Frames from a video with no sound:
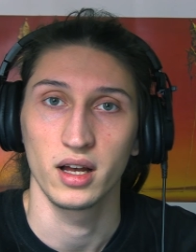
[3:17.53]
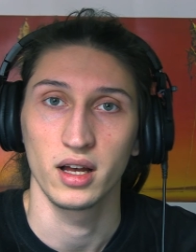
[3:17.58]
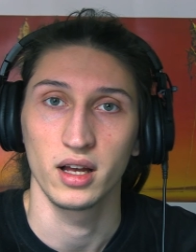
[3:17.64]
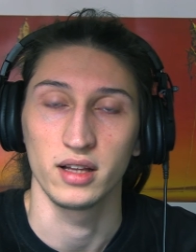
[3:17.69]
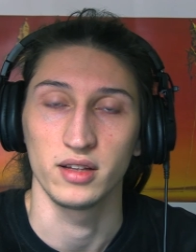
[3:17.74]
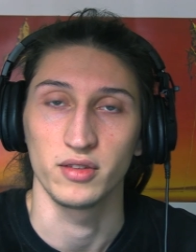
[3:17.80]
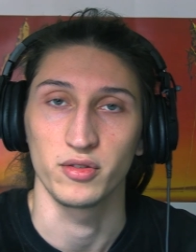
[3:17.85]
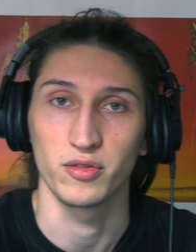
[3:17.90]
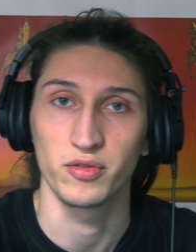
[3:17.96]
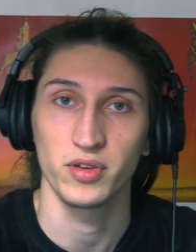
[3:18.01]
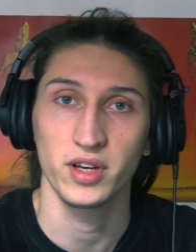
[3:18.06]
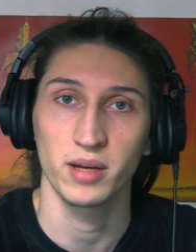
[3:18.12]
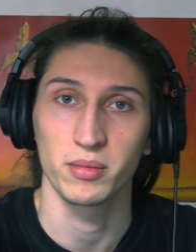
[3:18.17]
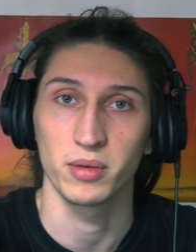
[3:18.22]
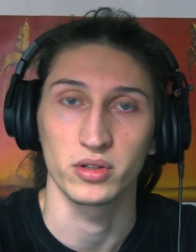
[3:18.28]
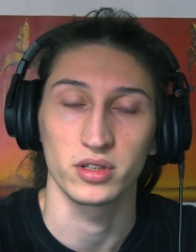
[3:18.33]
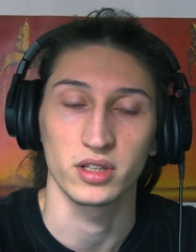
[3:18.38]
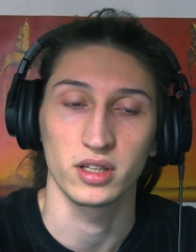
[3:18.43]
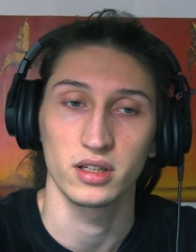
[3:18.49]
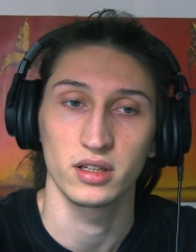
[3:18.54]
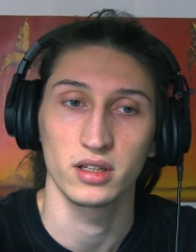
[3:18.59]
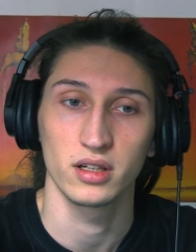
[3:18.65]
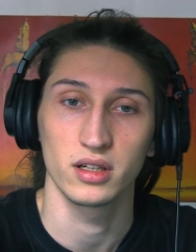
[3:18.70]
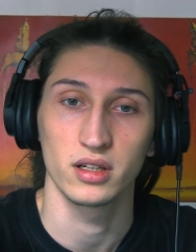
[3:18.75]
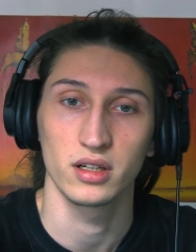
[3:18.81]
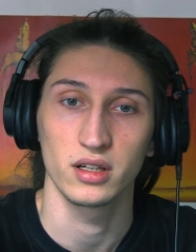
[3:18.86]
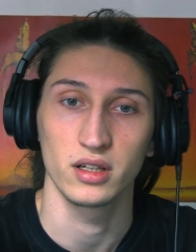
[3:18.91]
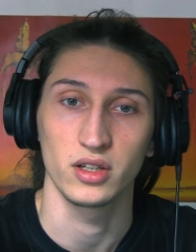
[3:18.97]
and if you think about it,
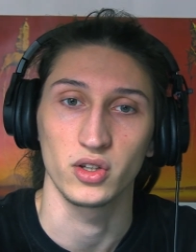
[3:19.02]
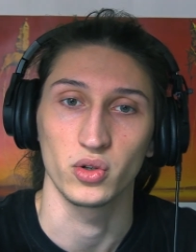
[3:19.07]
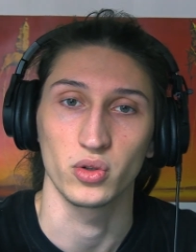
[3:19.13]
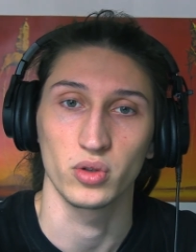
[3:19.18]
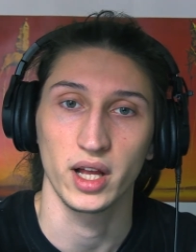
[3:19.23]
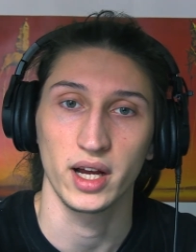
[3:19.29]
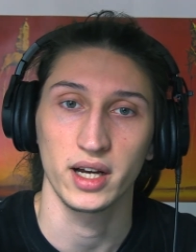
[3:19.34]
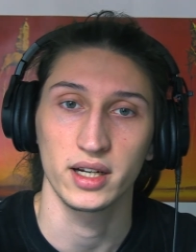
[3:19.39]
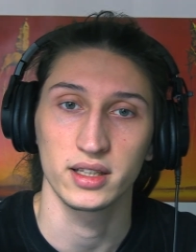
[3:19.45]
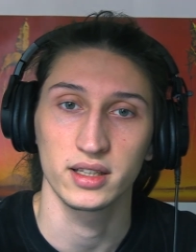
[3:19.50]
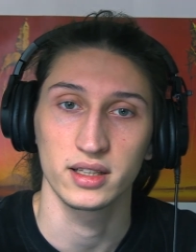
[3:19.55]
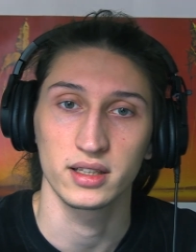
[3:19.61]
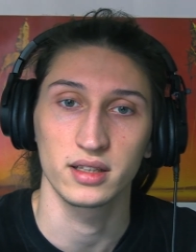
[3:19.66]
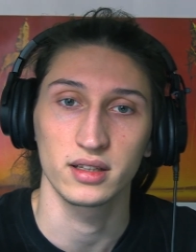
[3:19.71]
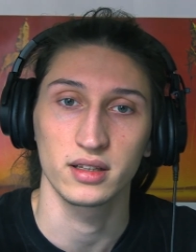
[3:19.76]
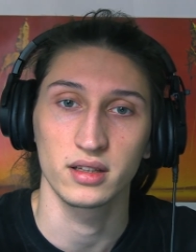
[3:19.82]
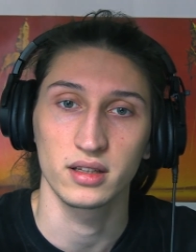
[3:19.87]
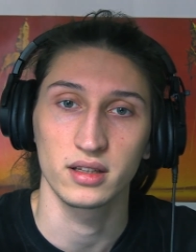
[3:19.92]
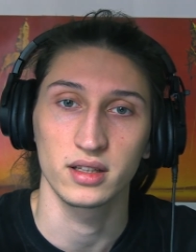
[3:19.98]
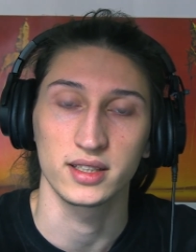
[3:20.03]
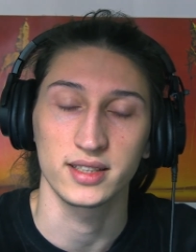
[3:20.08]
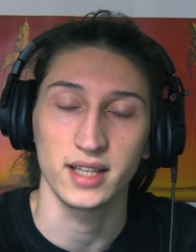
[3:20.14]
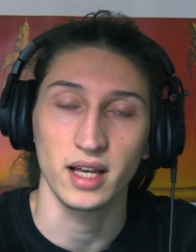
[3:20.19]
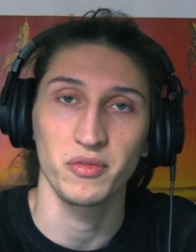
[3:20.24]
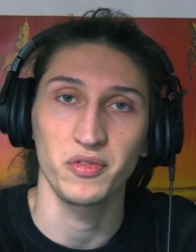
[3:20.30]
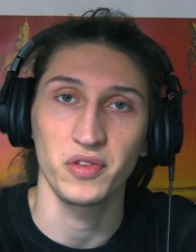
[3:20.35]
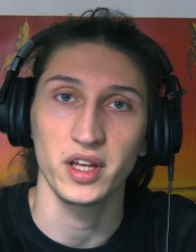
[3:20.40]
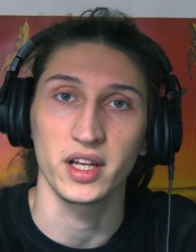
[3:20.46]
you learn the
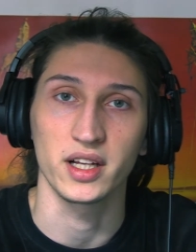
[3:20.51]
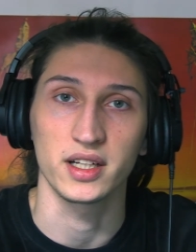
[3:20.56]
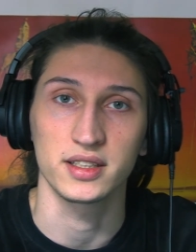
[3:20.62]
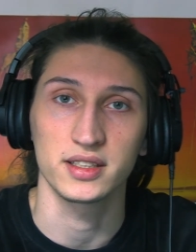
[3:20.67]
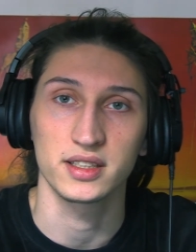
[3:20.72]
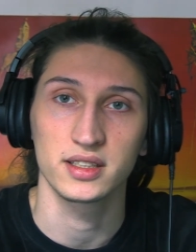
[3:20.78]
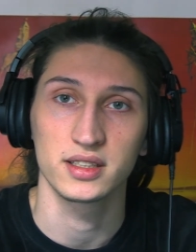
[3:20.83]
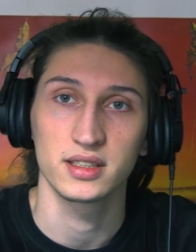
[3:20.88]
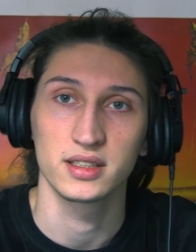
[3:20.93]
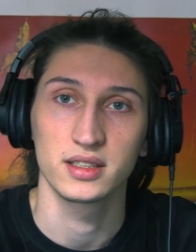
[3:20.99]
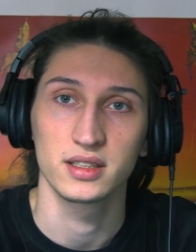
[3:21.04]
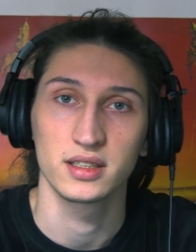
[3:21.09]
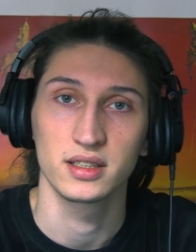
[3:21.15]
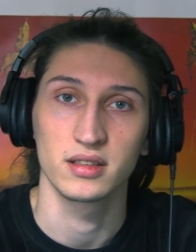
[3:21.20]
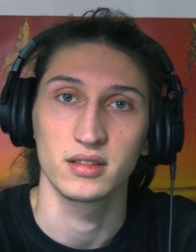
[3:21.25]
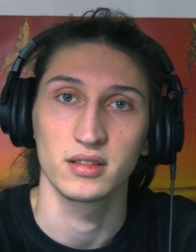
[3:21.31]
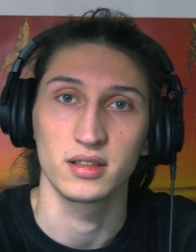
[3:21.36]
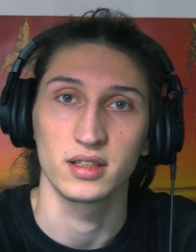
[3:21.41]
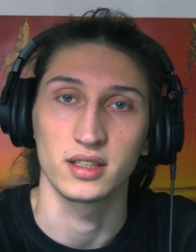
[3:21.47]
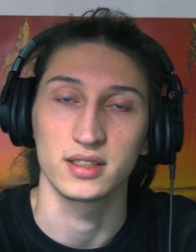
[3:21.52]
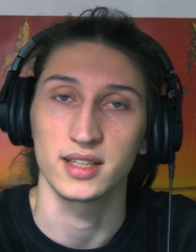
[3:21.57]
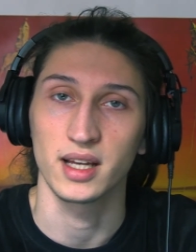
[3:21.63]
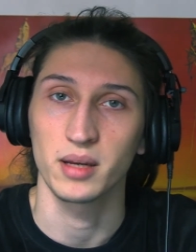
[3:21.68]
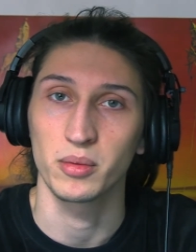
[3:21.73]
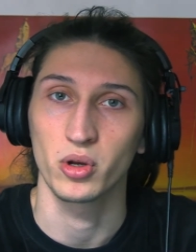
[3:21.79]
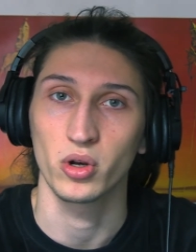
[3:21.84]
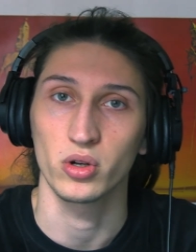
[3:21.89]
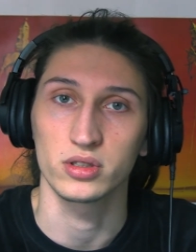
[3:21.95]
same things, the
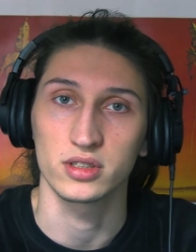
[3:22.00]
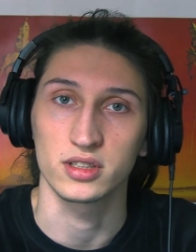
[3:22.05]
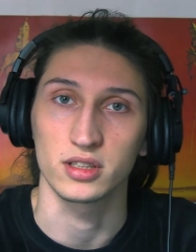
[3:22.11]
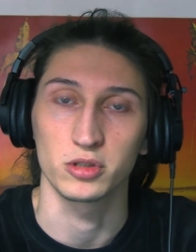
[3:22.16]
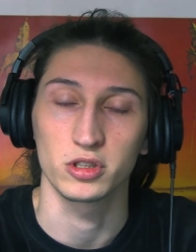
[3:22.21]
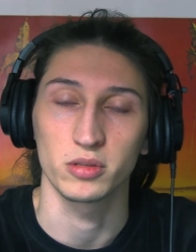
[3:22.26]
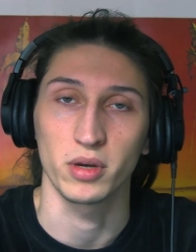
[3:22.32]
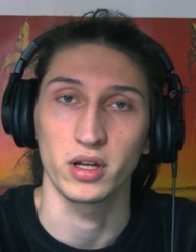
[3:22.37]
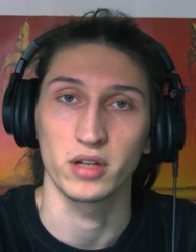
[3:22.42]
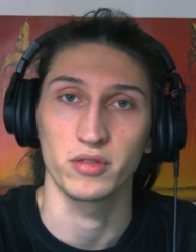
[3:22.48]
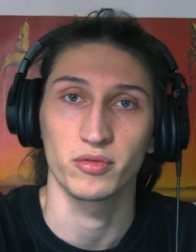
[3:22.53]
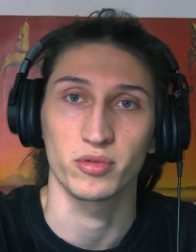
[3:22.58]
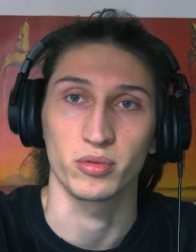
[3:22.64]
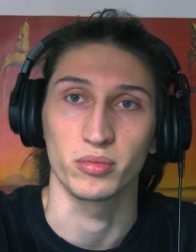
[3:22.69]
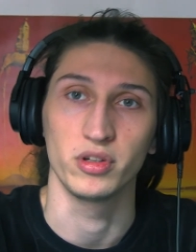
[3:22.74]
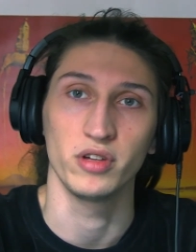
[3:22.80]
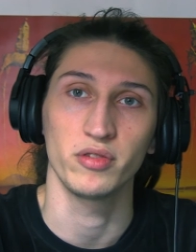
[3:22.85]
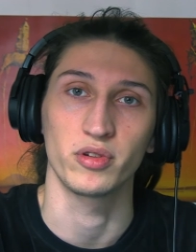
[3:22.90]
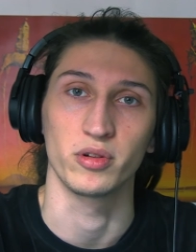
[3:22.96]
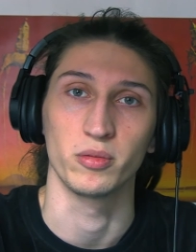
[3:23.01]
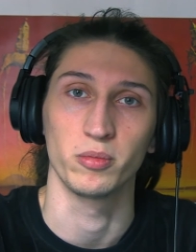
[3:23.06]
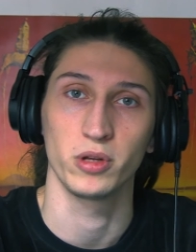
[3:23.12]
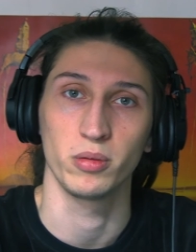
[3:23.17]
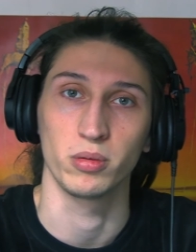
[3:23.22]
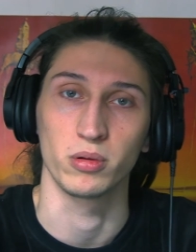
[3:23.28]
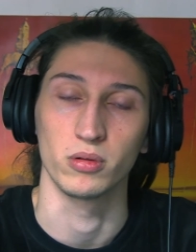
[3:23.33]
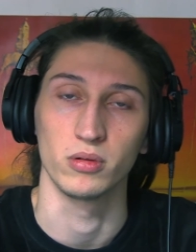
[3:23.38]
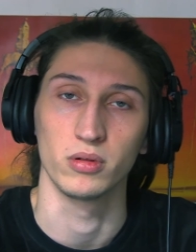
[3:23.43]
same concepts from different
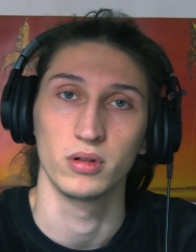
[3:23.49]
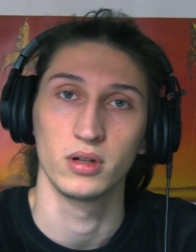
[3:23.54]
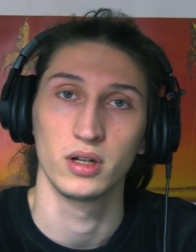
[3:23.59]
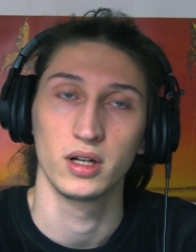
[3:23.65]
people.